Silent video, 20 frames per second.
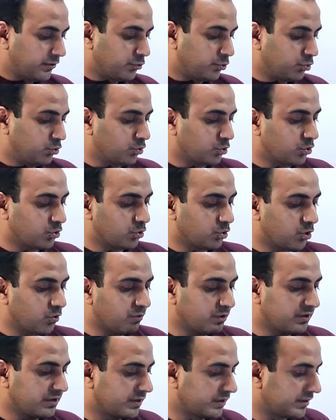Do not
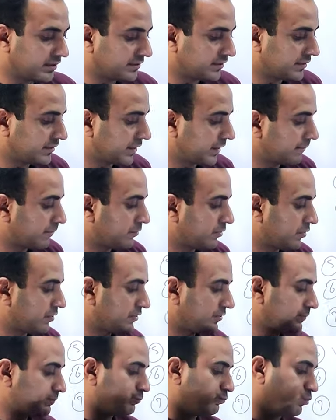overheat the
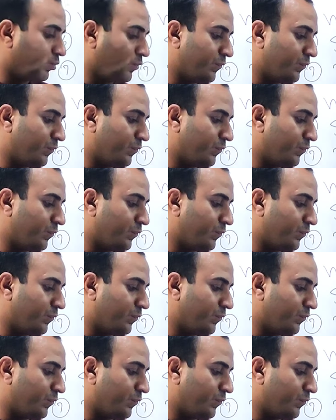tablets.